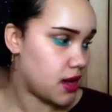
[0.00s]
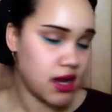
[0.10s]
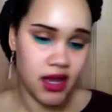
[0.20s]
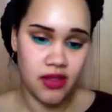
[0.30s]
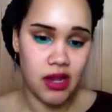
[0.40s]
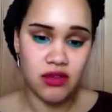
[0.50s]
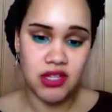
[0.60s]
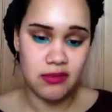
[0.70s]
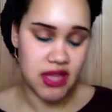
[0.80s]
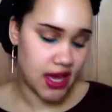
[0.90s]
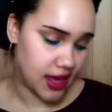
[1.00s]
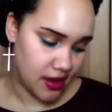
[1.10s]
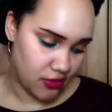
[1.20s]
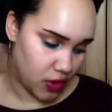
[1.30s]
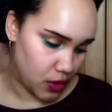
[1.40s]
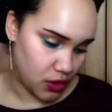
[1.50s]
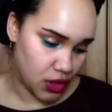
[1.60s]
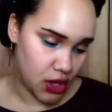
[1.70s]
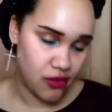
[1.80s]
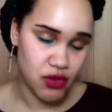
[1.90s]
I think the little tips that I gave you,
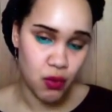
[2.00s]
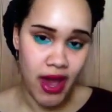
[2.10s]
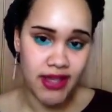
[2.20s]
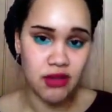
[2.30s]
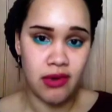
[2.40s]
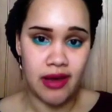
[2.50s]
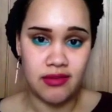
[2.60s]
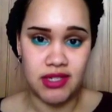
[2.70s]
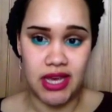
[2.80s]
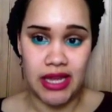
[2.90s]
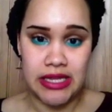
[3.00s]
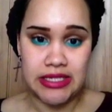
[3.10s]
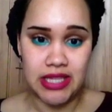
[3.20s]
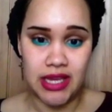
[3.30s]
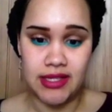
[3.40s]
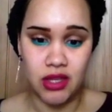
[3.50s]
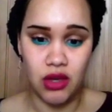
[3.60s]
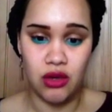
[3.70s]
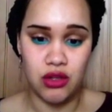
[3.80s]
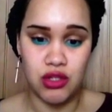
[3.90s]
you know, there's ways around it, and there's things that
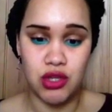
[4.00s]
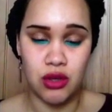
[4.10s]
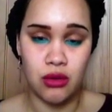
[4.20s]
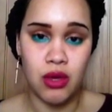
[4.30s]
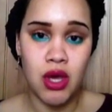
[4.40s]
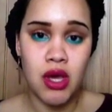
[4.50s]
you can do